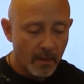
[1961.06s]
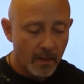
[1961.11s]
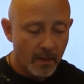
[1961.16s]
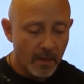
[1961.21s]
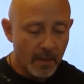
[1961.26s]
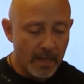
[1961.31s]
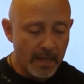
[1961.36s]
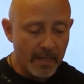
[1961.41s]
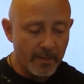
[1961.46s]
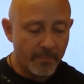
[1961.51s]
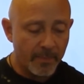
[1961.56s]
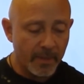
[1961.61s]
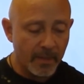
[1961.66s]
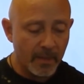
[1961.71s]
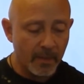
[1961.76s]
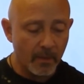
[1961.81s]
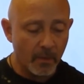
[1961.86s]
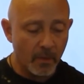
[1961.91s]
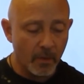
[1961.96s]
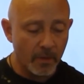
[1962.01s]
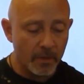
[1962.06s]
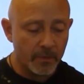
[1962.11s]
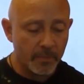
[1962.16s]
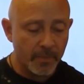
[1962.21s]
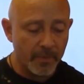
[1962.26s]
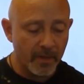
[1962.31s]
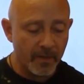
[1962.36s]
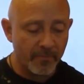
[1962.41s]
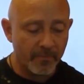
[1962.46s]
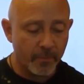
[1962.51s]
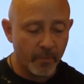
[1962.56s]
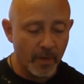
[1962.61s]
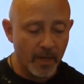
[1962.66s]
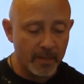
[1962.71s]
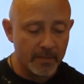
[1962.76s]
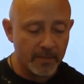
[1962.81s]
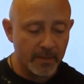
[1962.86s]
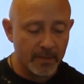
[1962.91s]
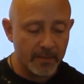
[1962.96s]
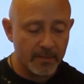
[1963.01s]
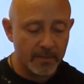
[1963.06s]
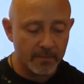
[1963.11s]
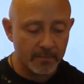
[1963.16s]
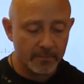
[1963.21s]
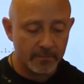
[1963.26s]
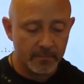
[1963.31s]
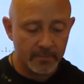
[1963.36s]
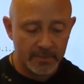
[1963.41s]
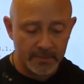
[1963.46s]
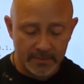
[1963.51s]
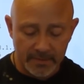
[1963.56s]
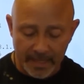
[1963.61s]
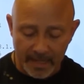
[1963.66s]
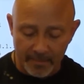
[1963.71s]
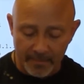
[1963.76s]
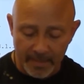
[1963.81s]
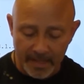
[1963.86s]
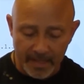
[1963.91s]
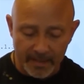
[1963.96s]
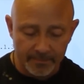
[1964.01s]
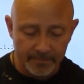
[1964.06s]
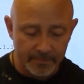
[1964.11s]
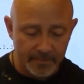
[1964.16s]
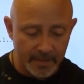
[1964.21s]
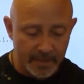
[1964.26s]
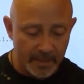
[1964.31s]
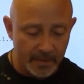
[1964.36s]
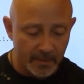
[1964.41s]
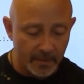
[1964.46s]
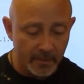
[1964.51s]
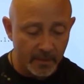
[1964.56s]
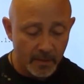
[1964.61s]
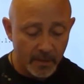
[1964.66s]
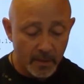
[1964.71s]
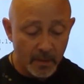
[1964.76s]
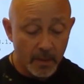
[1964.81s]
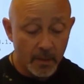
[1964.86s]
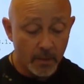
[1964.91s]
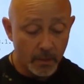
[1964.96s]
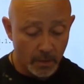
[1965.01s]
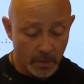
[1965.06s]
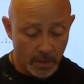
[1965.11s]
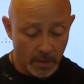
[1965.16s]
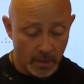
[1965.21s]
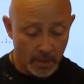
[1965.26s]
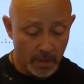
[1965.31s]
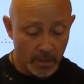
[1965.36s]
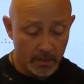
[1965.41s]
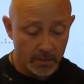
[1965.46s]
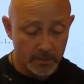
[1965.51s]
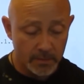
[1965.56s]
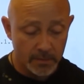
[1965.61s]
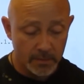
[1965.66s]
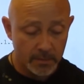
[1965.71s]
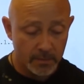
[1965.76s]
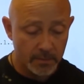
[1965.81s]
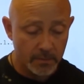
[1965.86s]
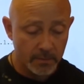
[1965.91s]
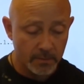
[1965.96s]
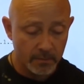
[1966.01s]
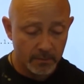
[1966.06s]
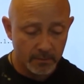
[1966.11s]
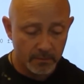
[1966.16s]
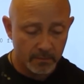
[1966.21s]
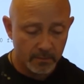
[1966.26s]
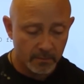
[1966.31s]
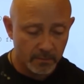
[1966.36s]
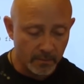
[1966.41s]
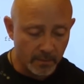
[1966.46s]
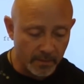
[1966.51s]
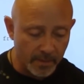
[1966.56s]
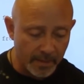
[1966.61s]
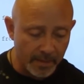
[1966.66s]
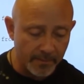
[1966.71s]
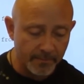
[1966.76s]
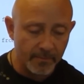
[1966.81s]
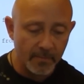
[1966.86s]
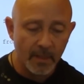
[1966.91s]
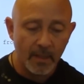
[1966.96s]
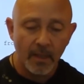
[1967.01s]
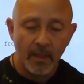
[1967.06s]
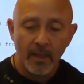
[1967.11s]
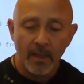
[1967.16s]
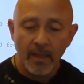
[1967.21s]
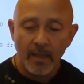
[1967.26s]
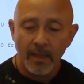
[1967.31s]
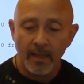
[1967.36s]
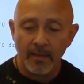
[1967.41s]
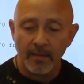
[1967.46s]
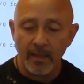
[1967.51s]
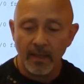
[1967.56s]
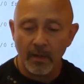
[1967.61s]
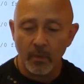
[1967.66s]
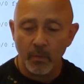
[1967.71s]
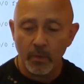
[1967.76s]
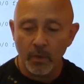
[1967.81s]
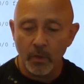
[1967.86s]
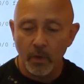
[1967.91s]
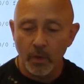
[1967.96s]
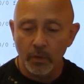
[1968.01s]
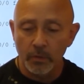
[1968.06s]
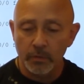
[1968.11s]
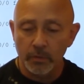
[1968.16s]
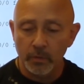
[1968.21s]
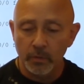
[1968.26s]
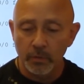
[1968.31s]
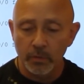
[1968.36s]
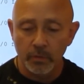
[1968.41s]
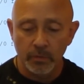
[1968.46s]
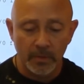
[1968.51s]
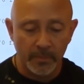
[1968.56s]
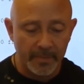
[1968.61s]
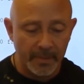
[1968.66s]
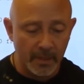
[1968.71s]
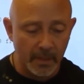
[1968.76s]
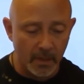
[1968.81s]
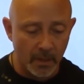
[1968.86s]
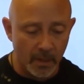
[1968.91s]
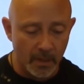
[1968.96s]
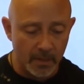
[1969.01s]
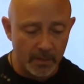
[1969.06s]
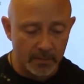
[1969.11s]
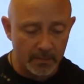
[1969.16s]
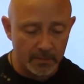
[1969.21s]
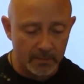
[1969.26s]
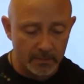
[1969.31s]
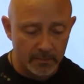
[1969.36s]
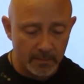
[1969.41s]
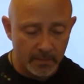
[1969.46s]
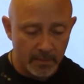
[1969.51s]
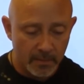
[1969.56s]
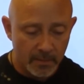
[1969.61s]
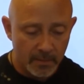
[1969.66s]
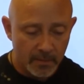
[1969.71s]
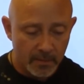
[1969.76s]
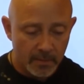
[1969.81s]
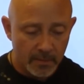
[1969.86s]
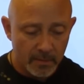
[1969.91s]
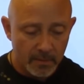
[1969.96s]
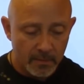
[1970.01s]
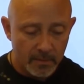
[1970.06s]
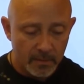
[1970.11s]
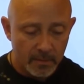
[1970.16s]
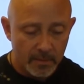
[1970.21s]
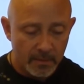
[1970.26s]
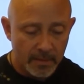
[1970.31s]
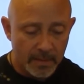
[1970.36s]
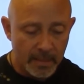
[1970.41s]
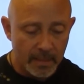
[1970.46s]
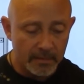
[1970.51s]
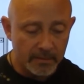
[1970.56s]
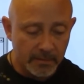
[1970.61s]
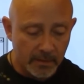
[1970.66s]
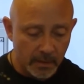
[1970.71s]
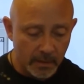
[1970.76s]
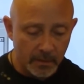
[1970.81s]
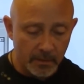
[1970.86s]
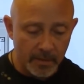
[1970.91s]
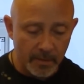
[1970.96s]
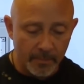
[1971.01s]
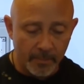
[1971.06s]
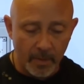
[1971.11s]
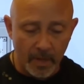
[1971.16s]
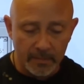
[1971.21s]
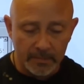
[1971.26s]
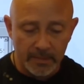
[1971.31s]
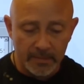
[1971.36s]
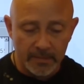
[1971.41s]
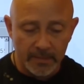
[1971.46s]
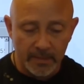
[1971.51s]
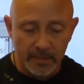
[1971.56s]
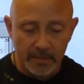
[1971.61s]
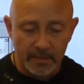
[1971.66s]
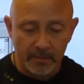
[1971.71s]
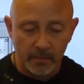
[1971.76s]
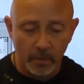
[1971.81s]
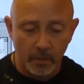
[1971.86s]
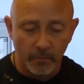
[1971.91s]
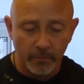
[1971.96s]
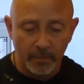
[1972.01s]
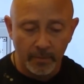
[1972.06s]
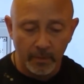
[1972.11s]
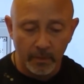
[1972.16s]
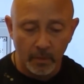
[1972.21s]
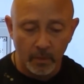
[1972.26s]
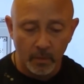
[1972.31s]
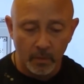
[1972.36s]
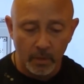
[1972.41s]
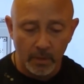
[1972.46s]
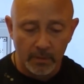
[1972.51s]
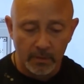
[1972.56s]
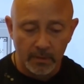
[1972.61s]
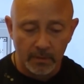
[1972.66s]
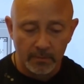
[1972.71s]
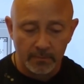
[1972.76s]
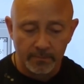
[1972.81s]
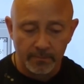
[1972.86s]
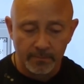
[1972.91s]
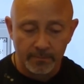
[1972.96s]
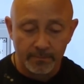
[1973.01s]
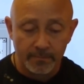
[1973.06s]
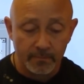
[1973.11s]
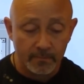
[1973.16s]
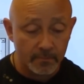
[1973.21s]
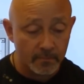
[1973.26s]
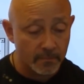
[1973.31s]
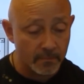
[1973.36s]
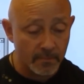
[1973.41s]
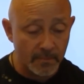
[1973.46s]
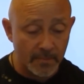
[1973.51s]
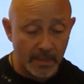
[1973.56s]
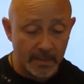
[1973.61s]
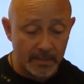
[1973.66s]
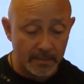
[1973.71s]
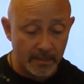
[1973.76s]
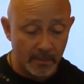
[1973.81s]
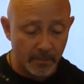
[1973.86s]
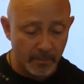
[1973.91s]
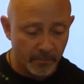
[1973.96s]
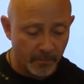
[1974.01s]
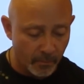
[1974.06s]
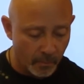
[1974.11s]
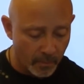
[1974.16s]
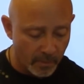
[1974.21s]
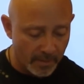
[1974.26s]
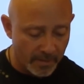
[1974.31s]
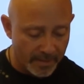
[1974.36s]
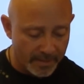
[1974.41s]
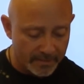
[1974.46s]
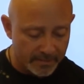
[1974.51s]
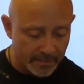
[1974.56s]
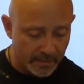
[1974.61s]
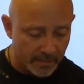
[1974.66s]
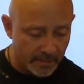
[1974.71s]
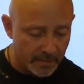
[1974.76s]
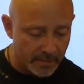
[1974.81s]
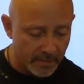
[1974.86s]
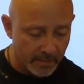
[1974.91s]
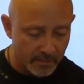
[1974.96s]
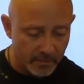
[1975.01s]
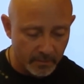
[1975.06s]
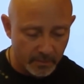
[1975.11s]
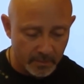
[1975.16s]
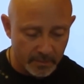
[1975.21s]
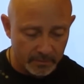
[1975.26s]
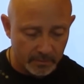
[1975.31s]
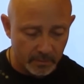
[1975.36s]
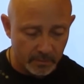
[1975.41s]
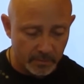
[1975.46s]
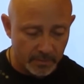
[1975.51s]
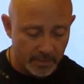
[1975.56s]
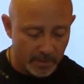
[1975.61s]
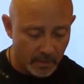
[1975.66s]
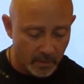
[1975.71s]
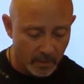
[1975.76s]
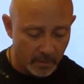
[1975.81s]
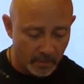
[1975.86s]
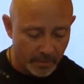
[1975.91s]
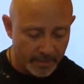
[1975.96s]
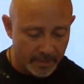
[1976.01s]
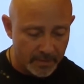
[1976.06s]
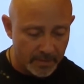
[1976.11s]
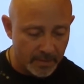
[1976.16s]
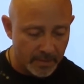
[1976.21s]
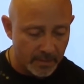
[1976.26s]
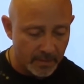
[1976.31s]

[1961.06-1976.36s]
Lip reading: IP ospf process. Let's tab that, enter. Yes. Okay. And then we go to the BDR and let's clear that process there. Hopefully it'll work like it did before, nice and easy. We don't have to get all crazy.